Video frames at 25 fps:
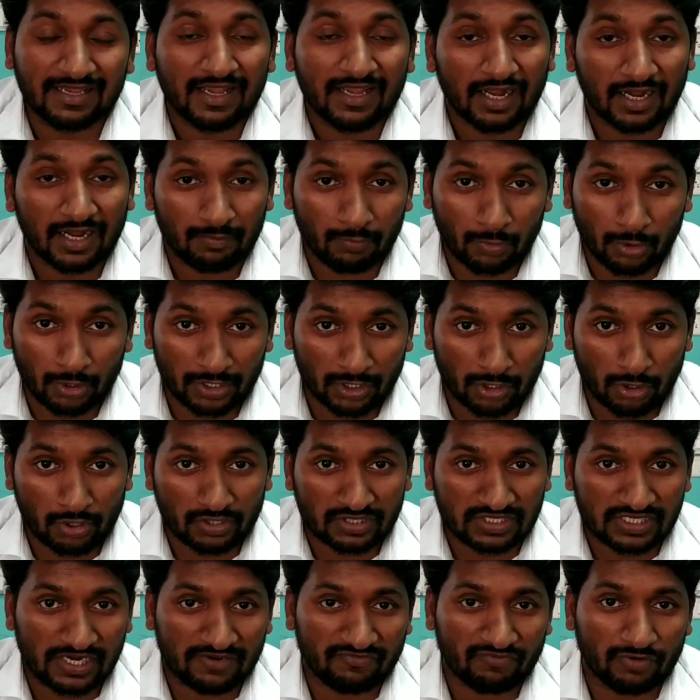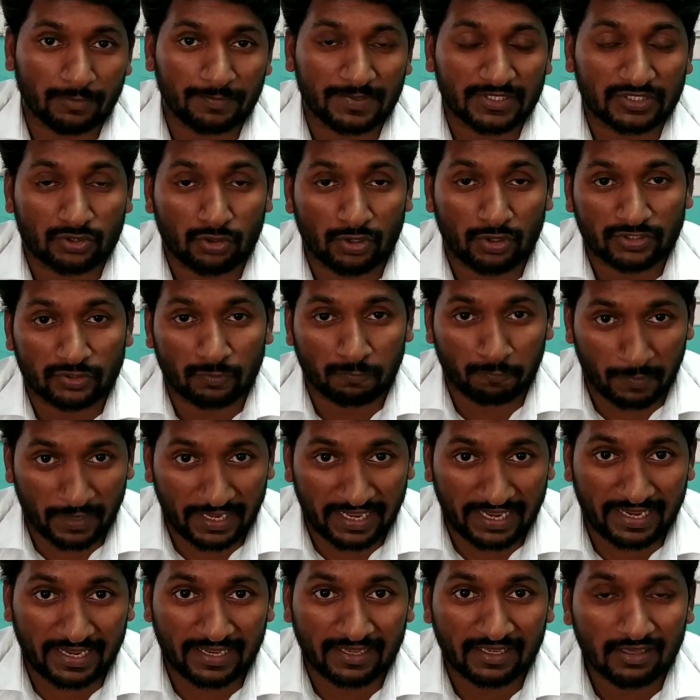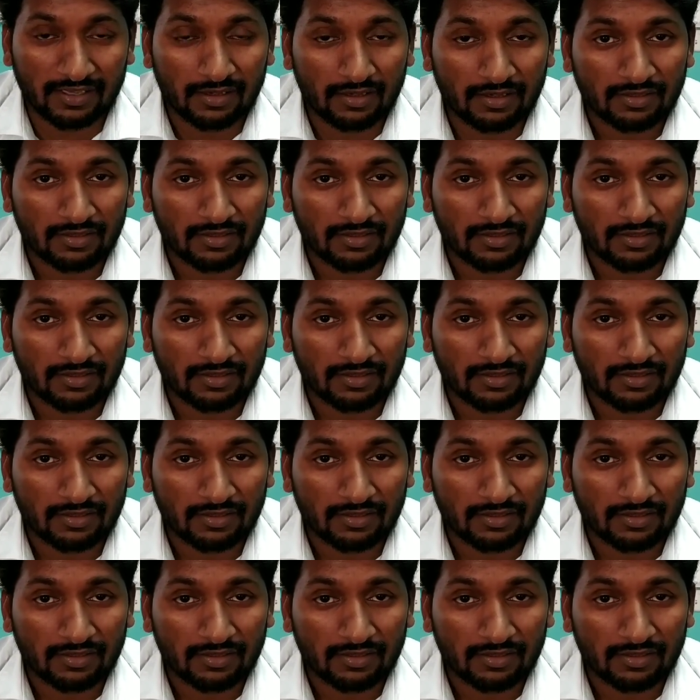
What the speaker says: a modal auxiliary verb is going to play.